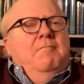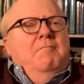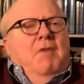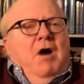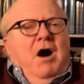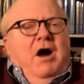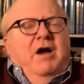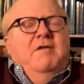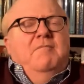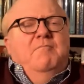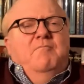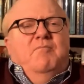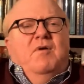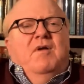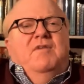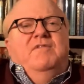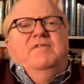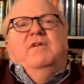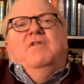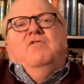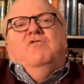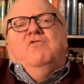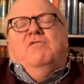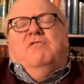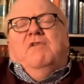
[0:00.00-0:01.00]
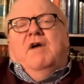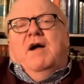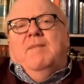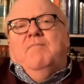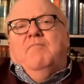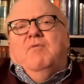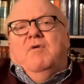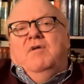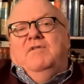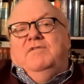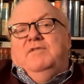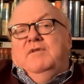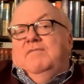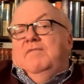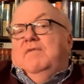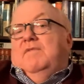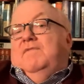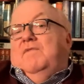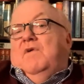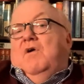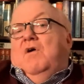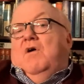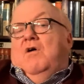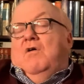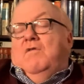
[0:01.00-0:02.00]
modern presidential libraries have
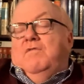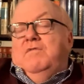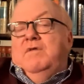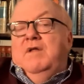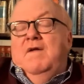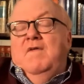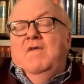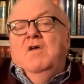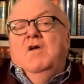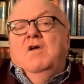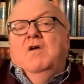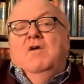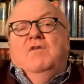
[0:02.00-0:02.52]
evolved